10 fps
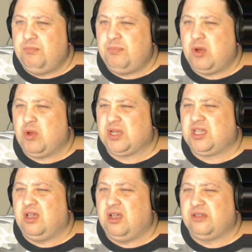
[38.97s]
but at what
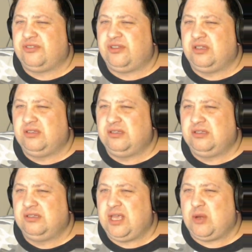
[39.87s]
cost?
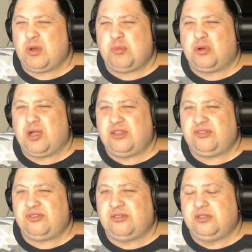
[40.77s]
At what price?